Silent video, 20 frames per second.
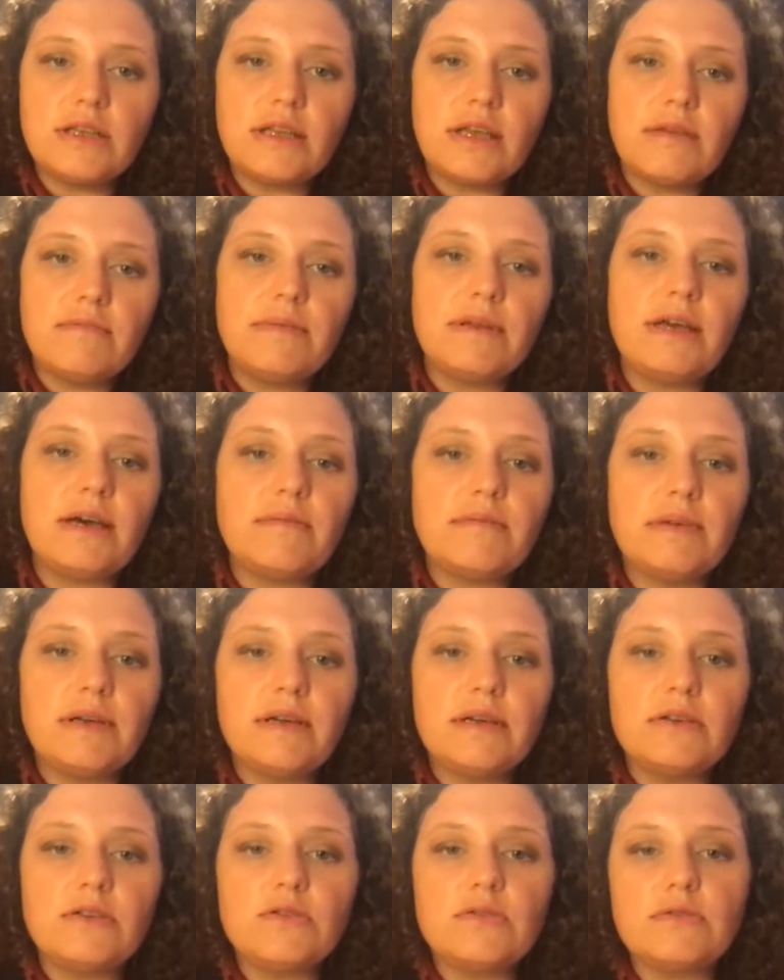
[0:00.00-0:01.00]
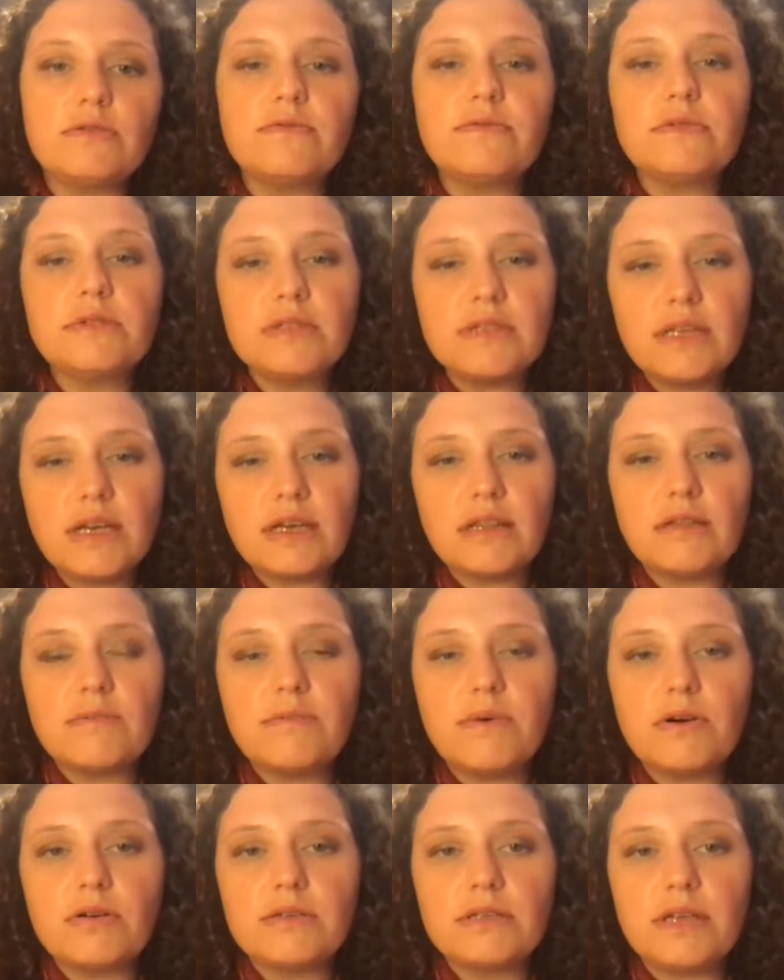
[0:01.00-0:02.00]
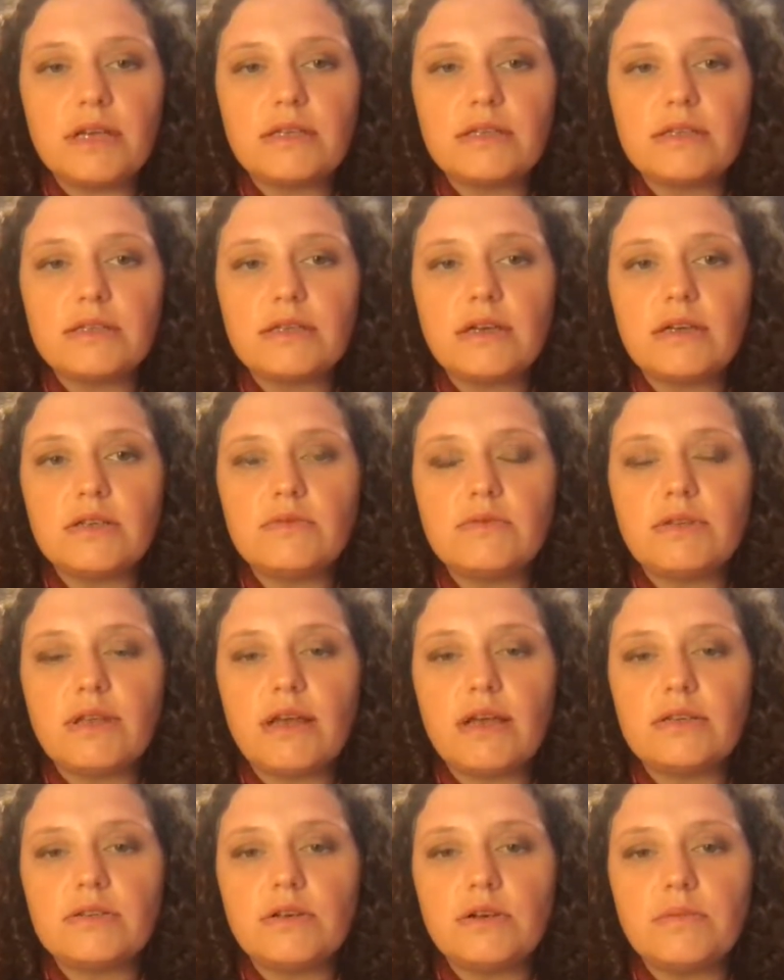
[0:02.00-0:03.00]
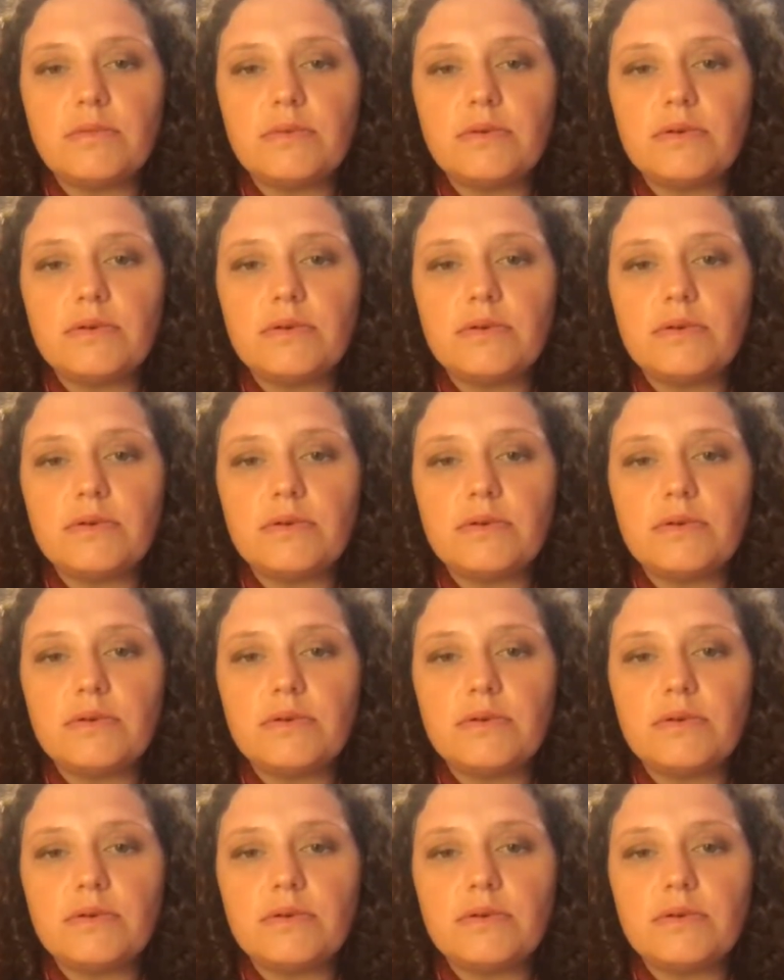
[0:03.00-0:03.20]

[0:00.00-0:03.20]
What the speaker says: it can become a sort of tick the box exercise with a HAZOP.